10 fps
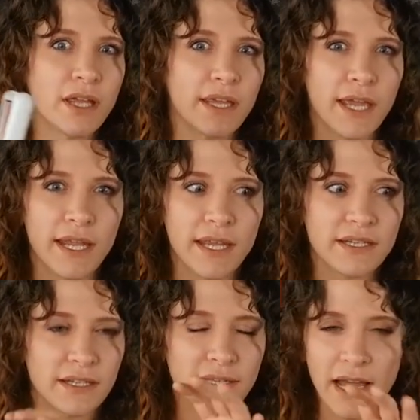getting it
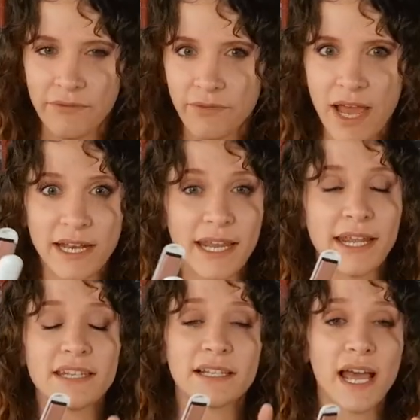to lie flat, getting
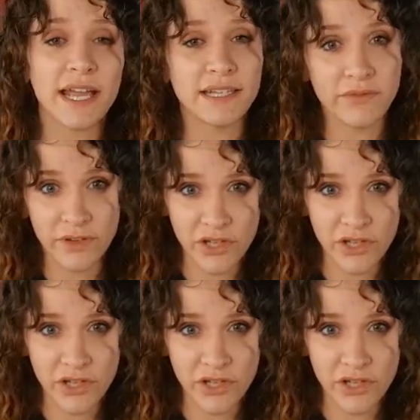it to lie in different